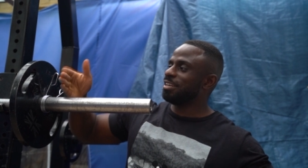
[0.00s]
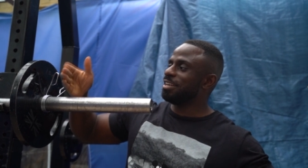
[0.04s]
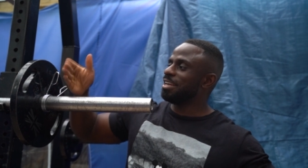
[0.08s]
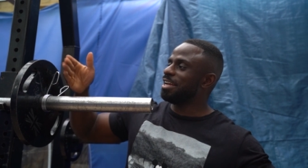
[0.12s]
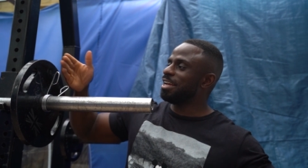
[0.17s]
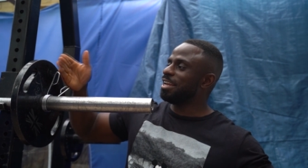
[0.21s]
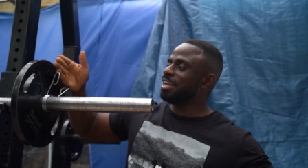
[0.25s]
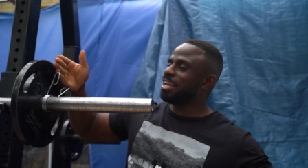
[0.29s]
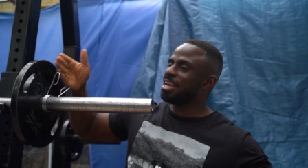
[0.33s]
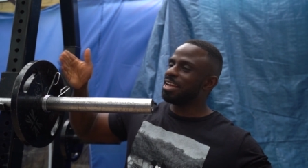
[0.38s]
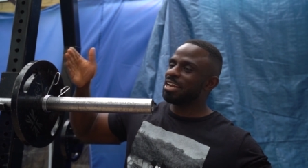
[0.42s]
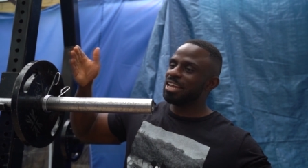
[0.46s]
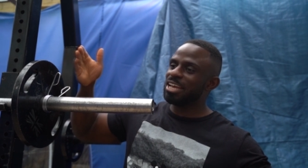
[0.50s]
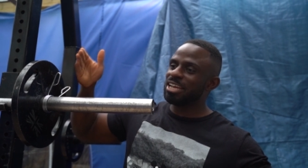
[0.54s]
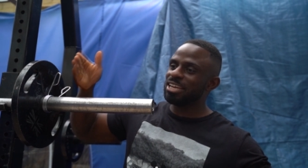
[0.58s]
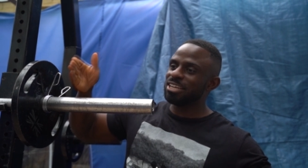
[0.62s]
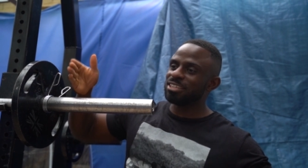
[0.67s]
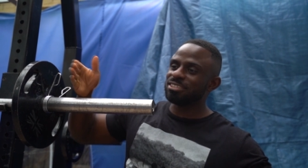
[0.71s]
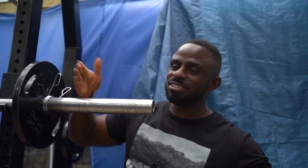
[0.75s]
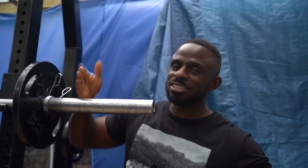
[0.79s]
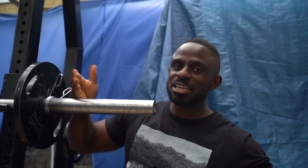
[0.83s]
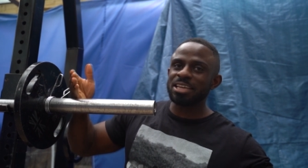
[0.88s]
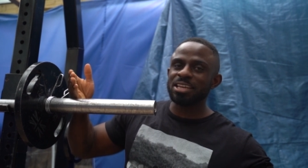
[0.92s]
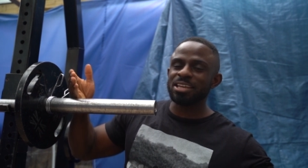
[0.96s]
nearly at the end of
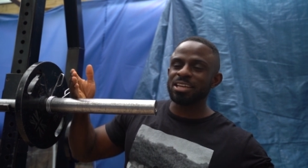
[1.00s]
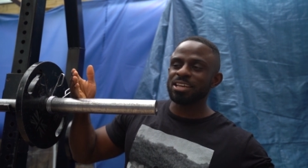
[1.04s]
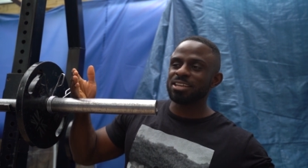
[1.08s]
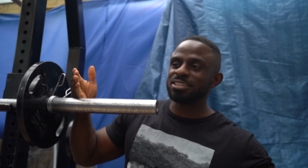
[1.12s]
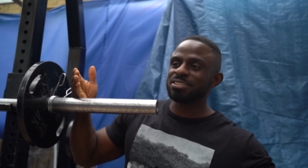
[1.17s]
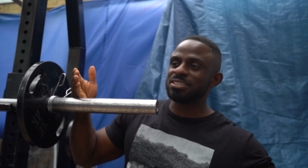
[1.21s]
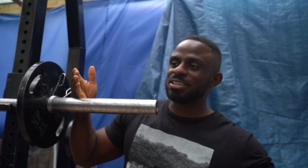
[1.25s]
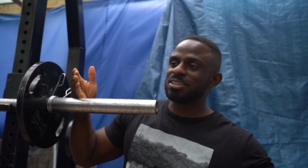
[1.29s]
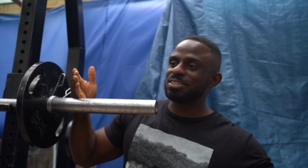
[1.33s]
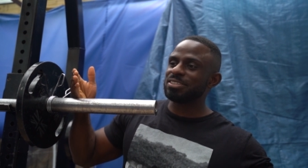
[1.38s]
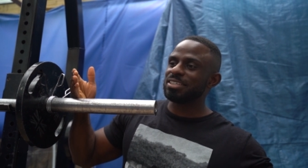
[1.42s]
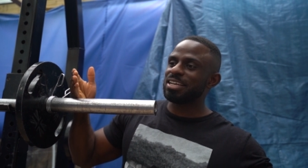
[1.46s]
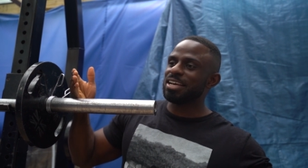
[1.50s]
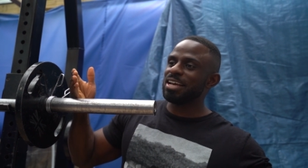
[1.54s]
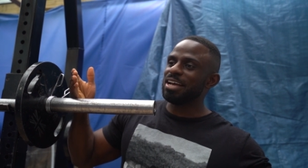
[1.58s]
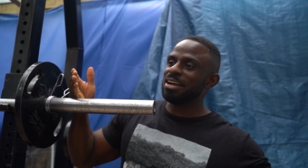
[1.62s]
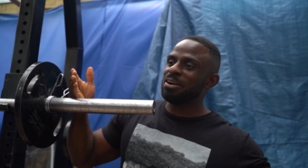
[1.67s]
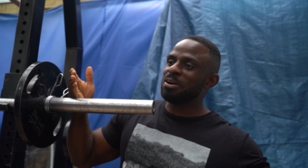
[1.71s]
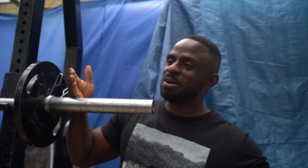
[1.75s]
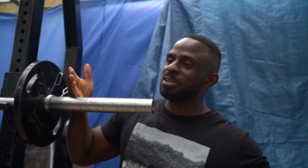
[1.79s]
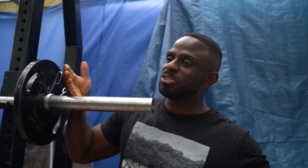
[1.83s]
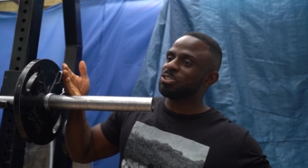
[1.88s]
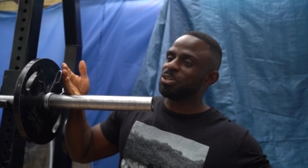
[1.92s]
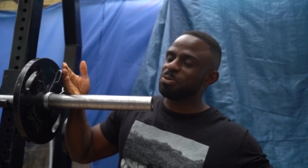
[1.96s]
the second year, so I was like,
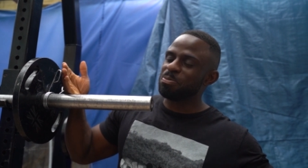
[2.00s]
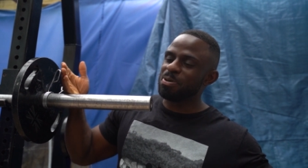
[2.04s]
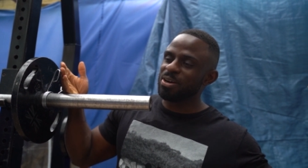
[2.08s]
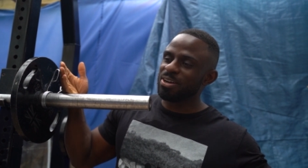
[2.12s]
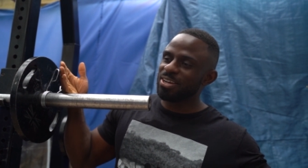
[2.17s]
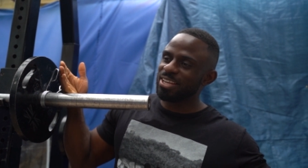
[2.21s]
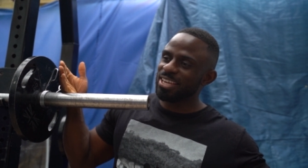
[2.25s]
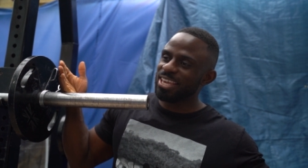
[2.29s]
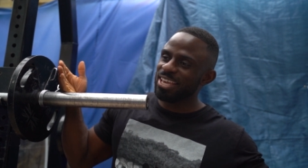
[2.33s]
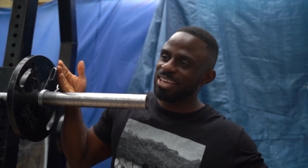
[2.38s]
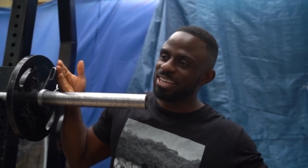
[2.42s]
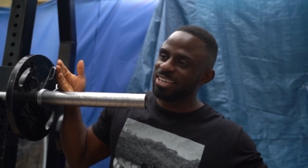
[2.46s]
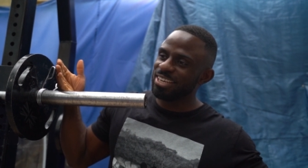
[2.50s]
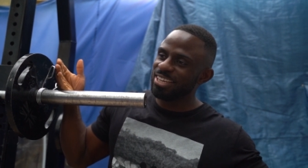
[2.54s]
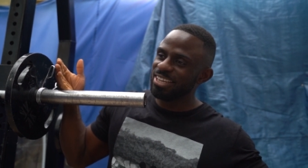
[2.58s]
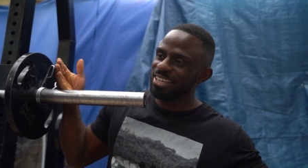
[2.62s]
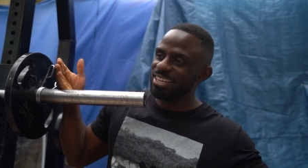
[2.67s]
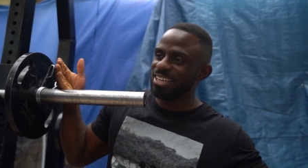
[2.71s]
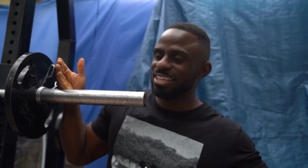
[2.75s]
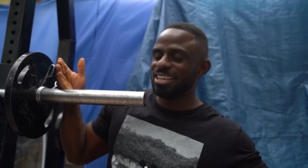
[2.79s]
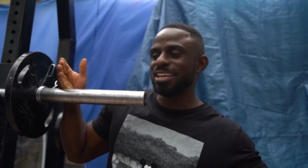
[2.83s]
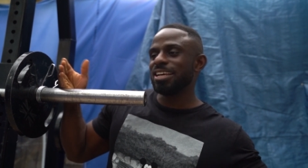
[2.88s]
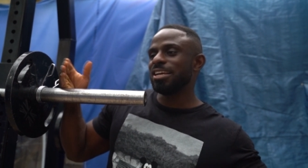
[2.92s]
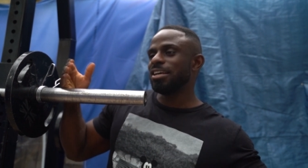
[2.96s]
I can't drop out again.
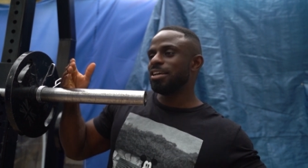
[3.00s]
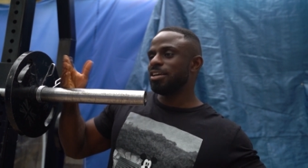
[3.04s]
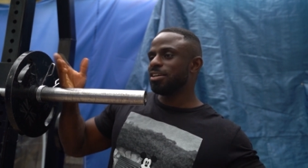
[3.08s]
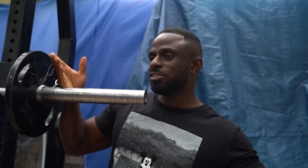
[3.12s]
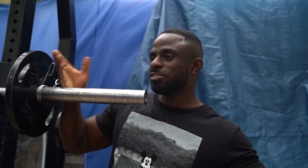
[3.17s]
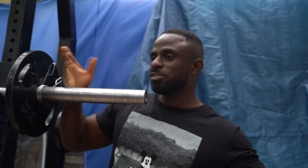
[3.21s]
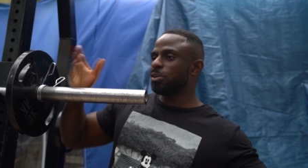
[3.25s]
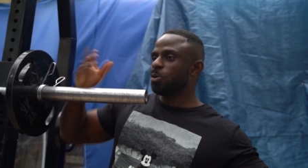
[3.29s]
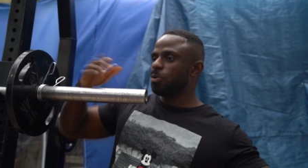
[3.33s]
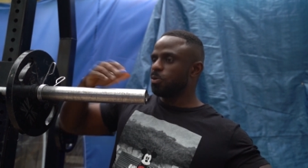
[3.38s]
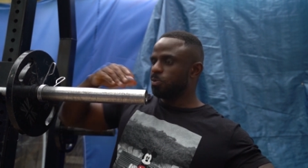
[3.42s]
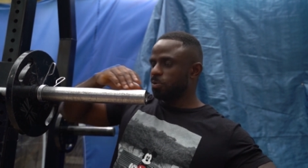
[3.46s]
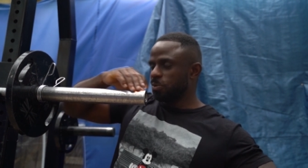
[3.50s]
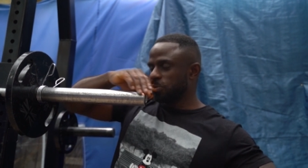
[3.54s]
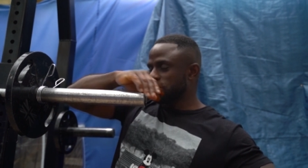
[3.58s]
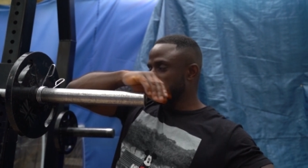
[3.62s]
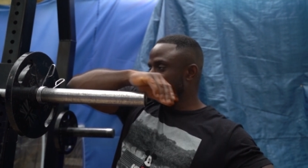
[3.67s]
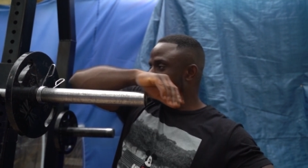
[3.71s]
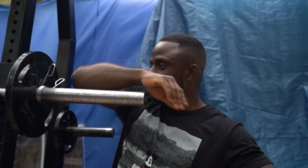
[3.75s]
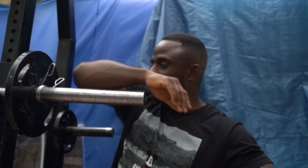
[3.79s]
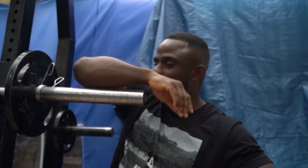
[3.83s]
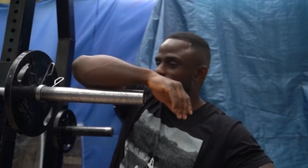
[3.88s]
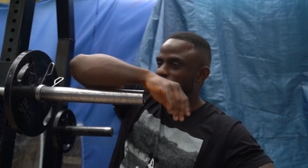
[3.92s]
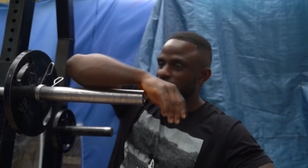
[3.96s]
Yeah. So it
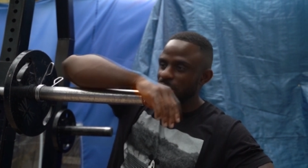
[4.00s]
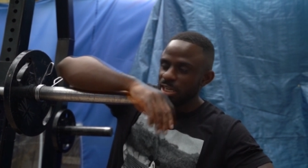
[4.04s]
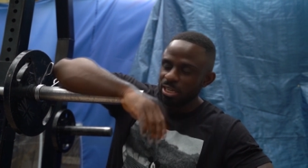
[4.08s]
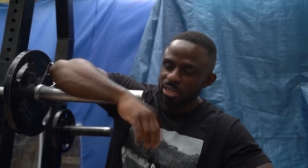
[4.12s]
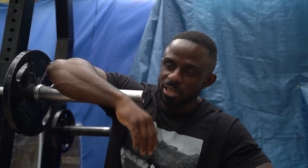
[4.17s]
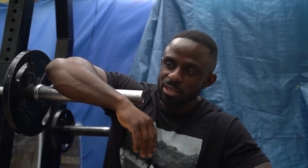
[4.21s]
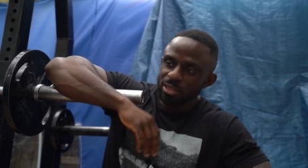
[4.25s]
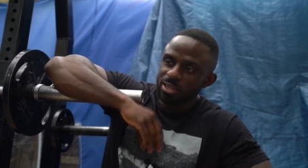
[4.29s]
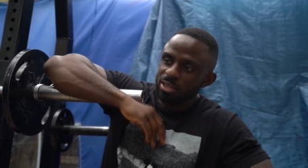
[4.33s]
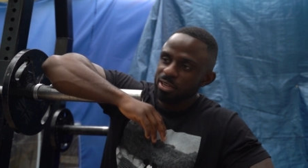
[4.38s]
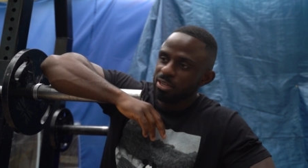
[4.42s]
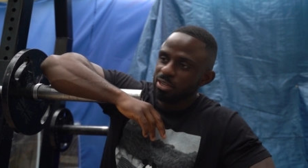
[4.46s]
was literally